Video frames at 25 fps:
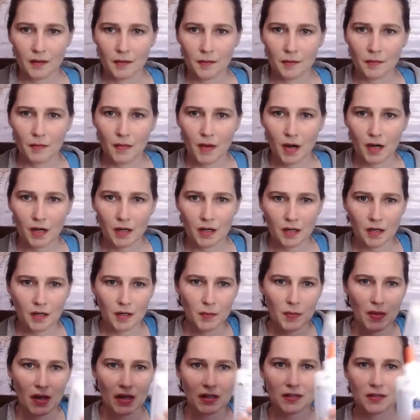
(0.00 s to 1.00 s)
marker,
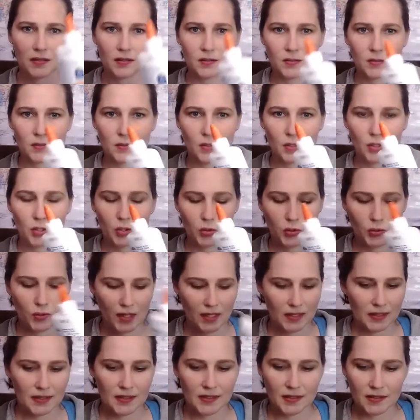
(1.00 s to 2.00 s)
pencil, glue,
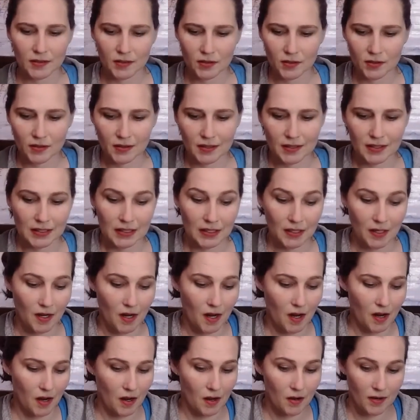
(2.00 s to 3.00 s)
and scissors.
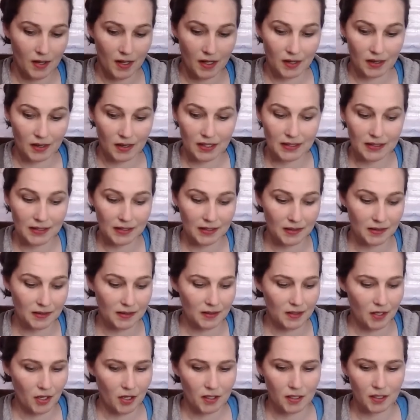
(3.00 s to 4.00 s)
Okay, let's get
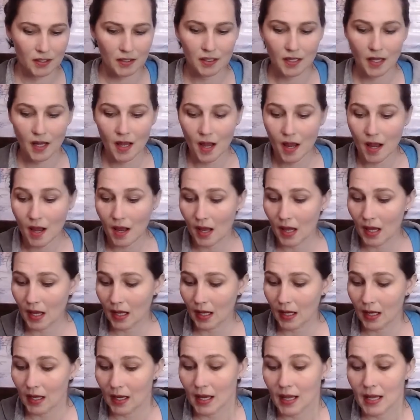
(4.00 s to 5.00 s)
started.
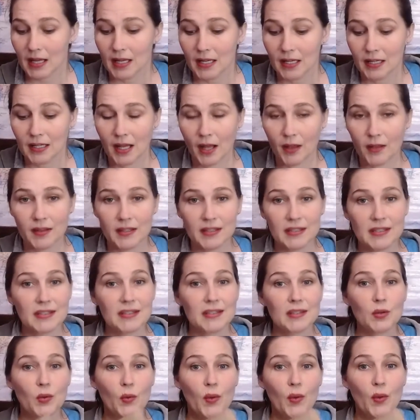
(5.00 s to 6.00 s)
This
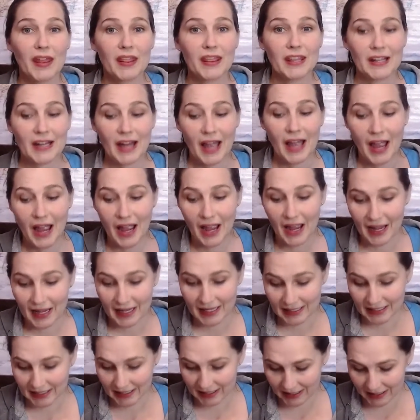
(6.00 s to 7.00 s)
is the way that I
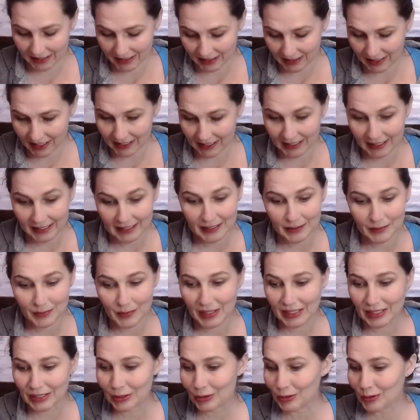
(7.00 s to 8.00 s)
did it. That doesn't
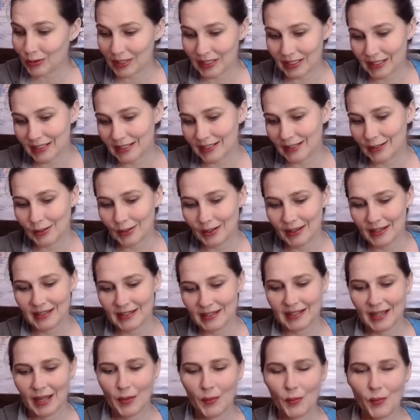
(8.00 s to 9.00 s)
mean you need to do it the
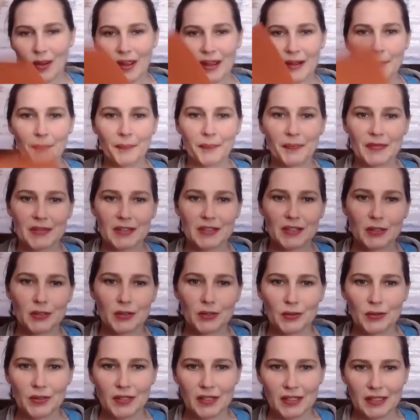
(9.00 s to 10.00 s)
same way. So
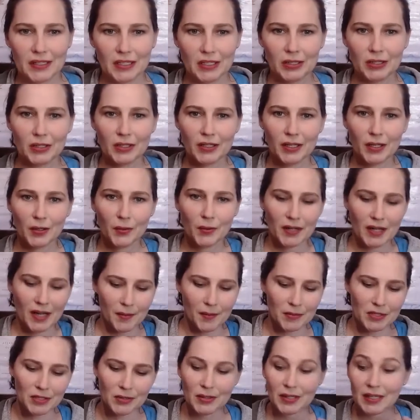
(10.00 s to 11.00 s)
you can look at what
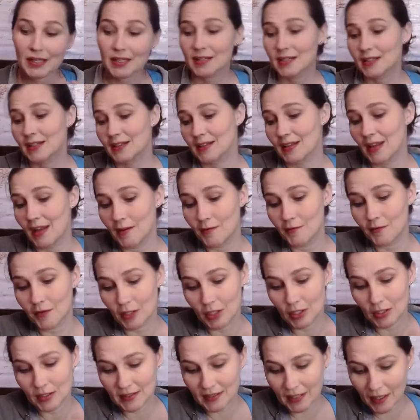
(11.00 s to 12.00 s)
I'm doing and decide for
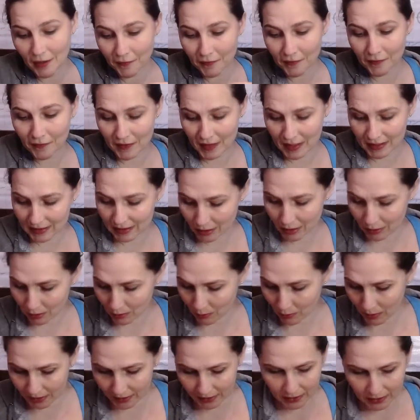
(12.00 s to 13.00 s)
yourself if that's how you
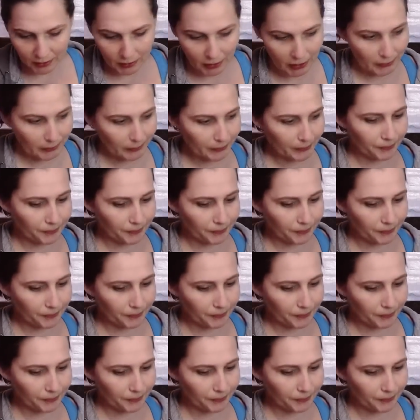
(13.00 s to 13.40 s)
want to do it.